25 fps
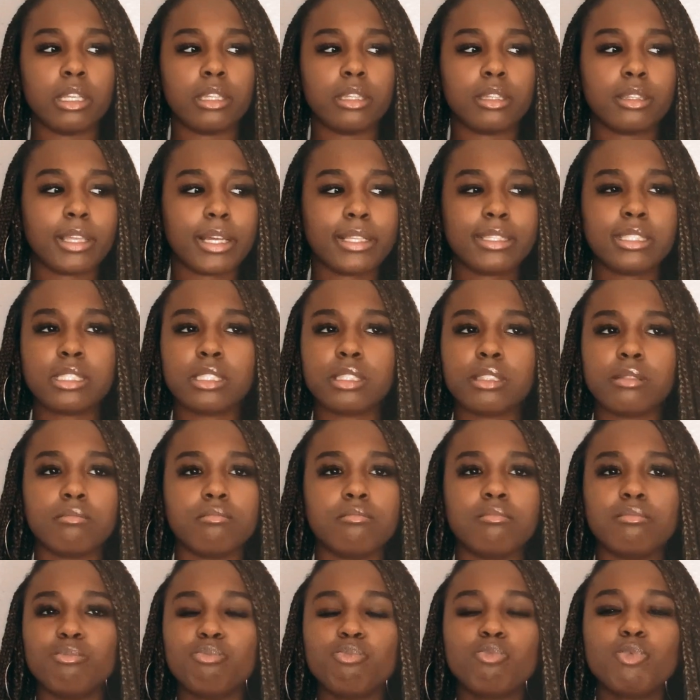that's
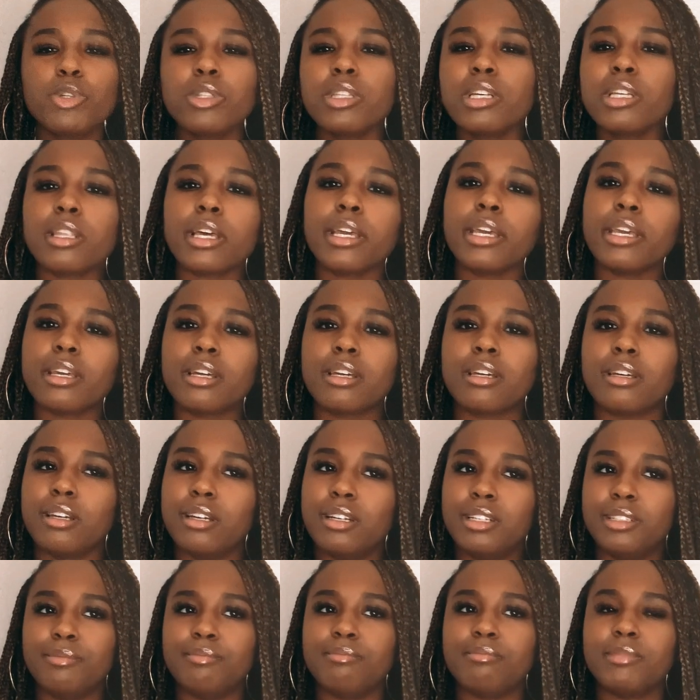really like
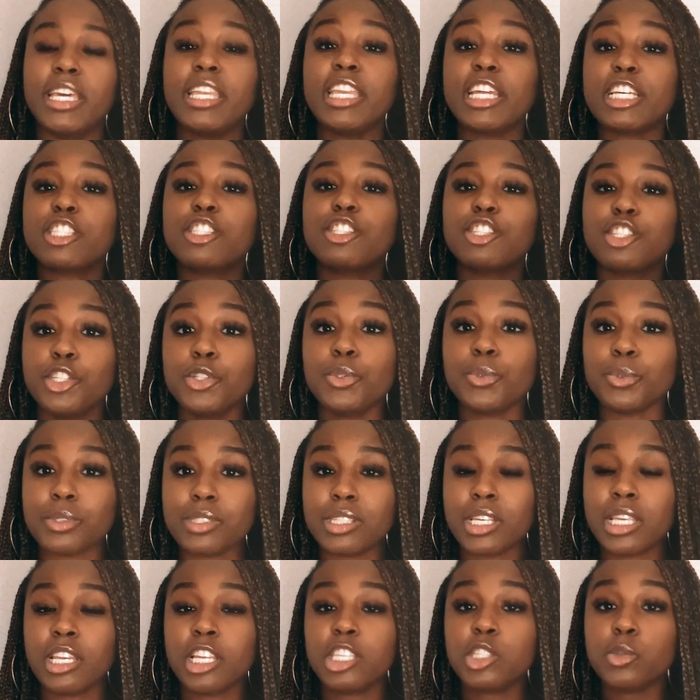an excuse.
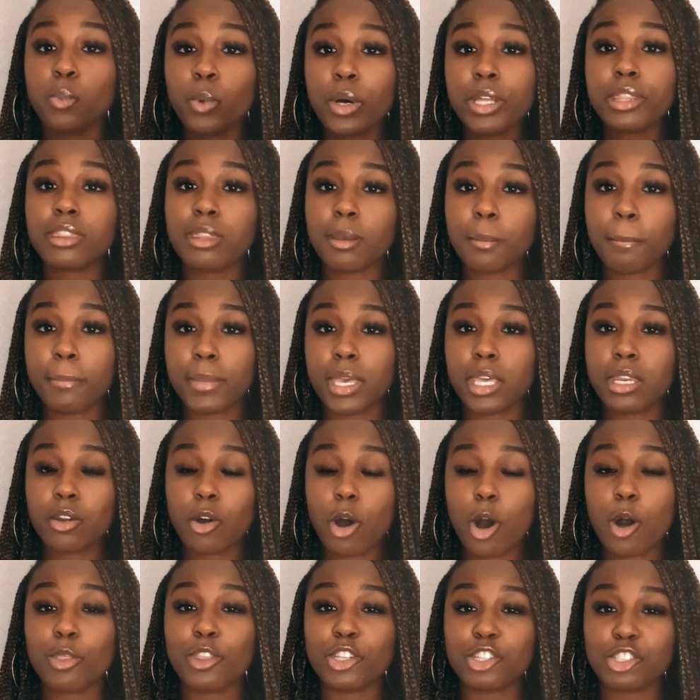And it's what the men
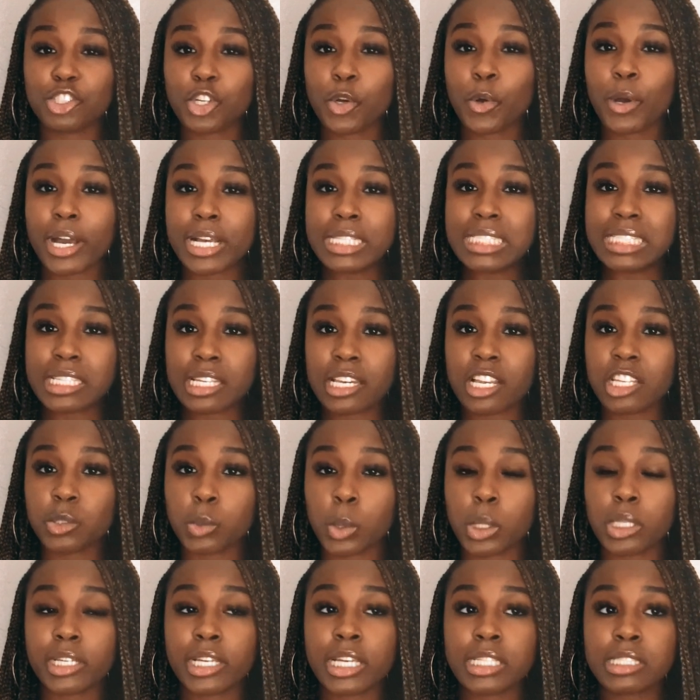on the show had said as
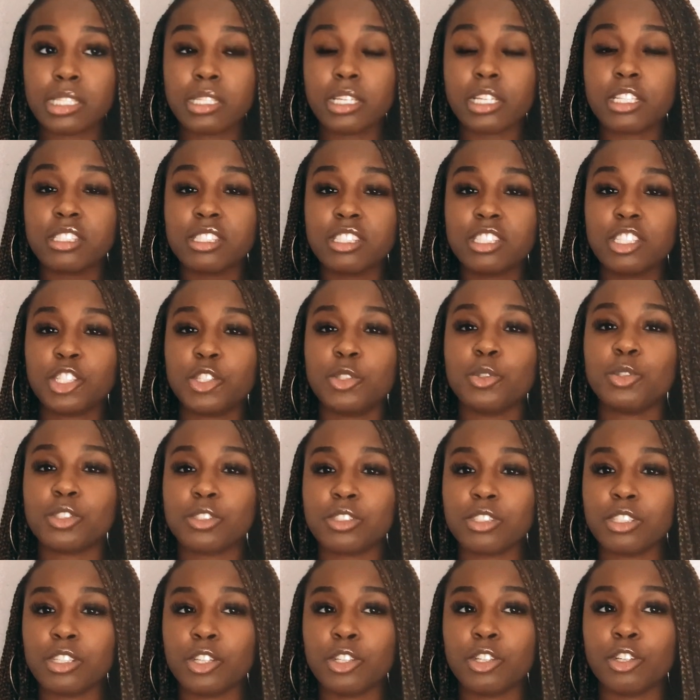well. Like, it's an excuse,
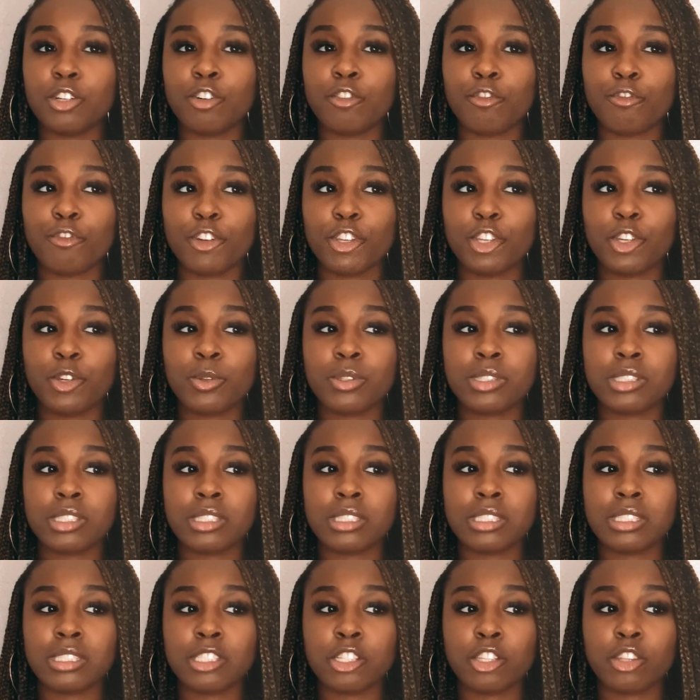you know, for you
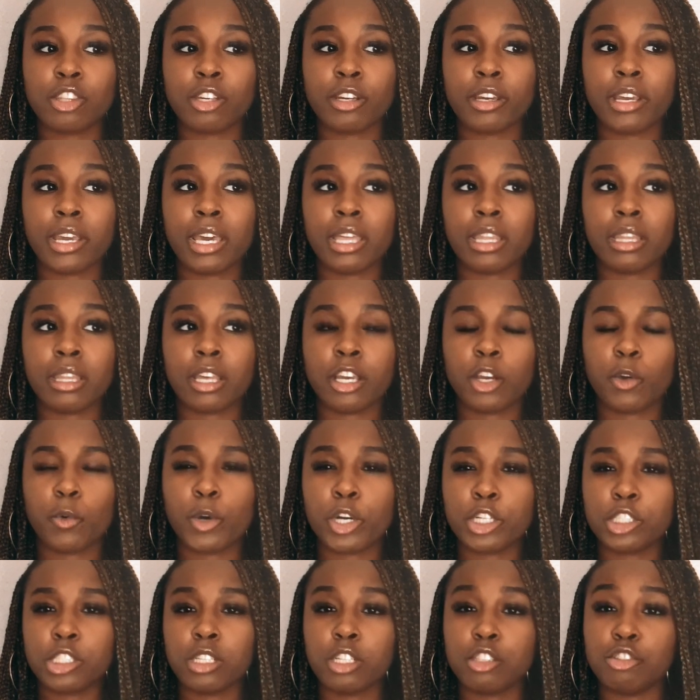to sit there and like
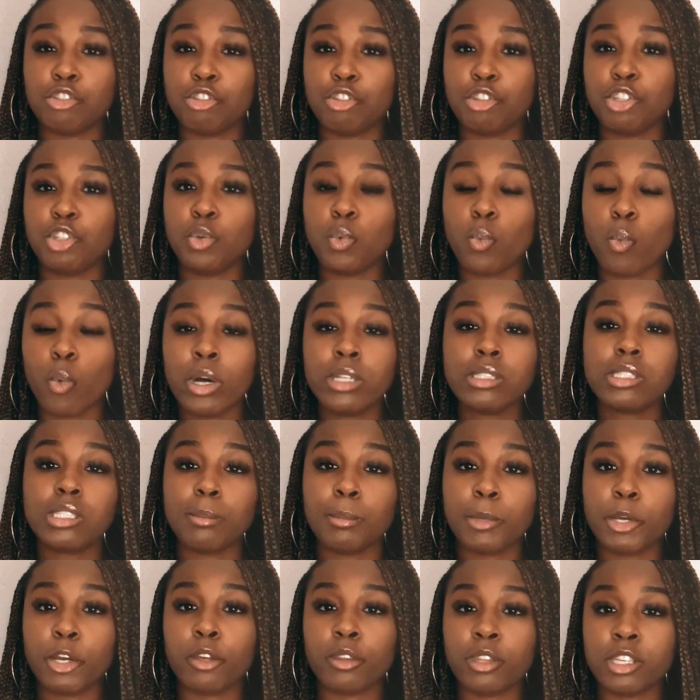question, like, do you want to
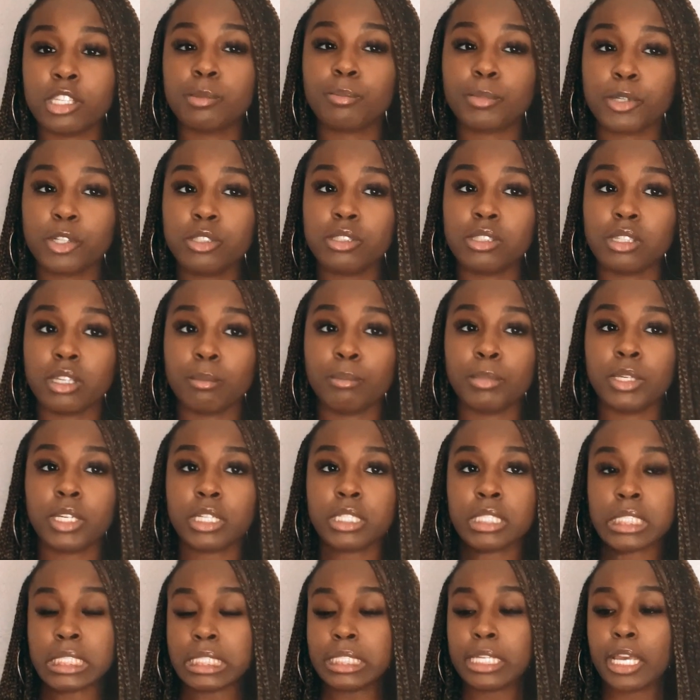marry this person?
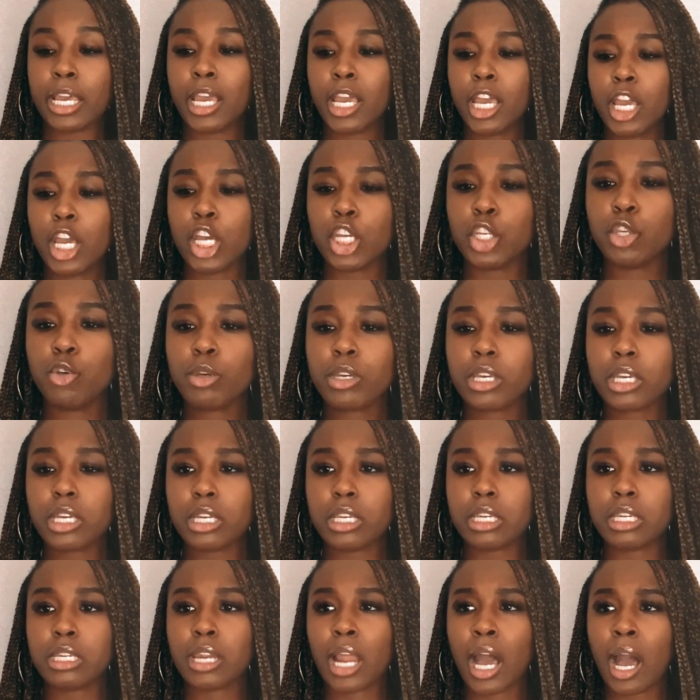Because you
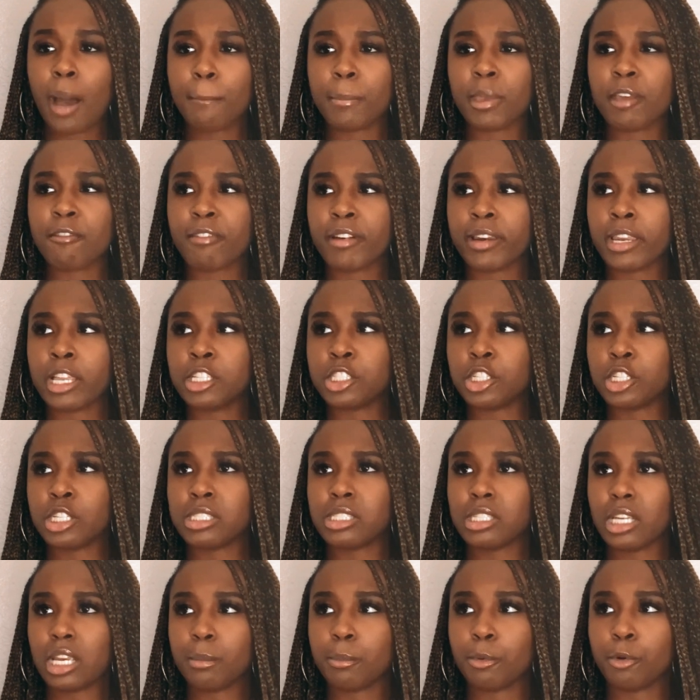can not be financially
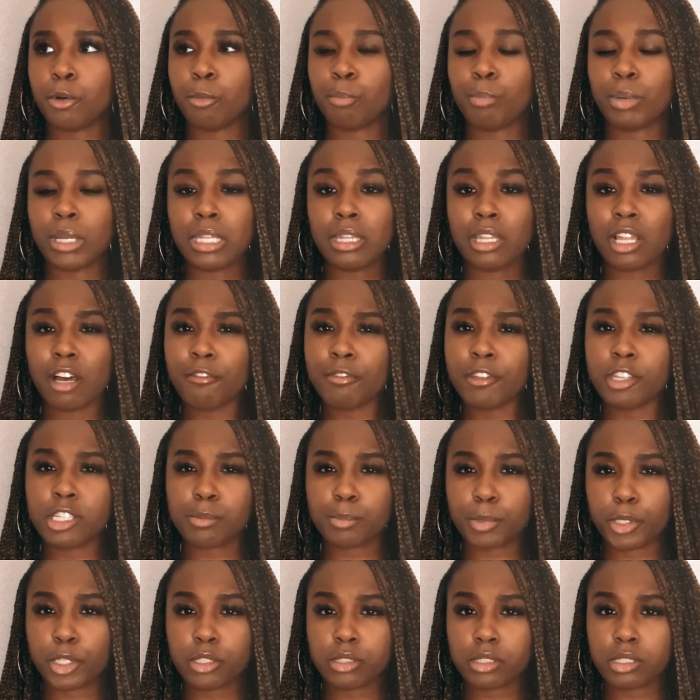stable but love this
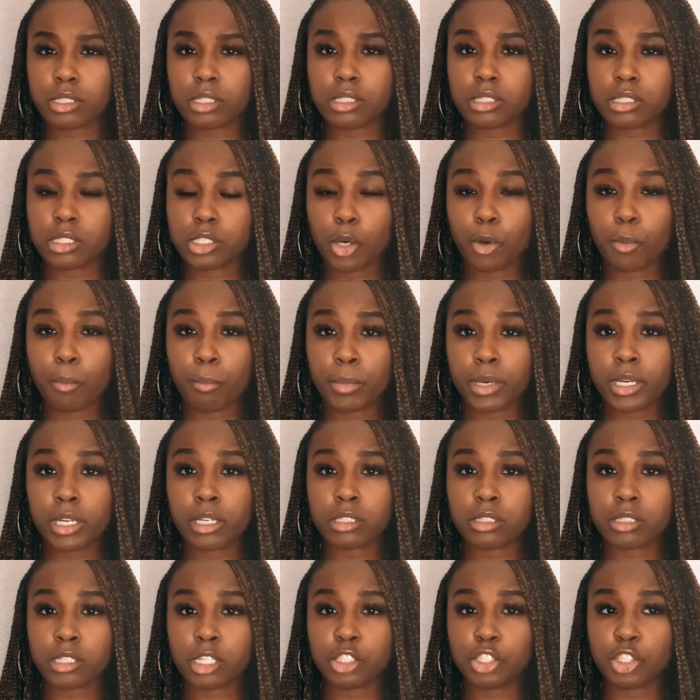person so
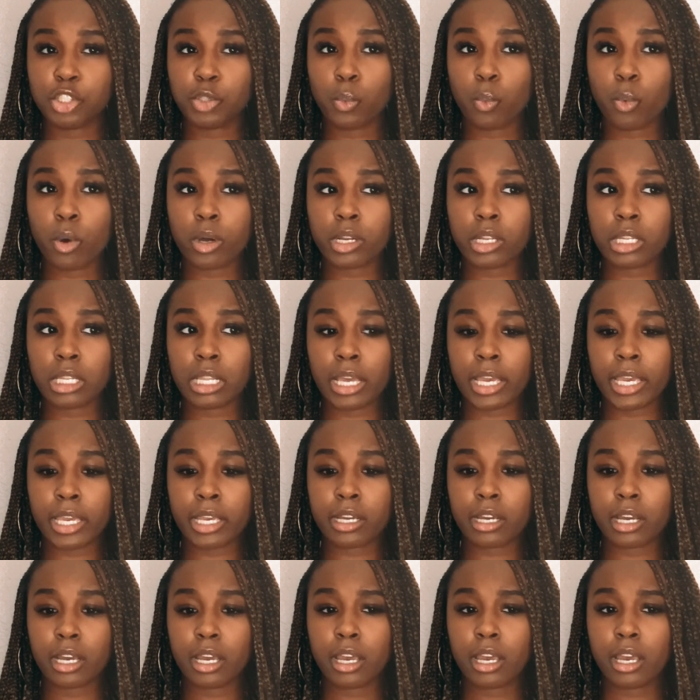much that you want to, like,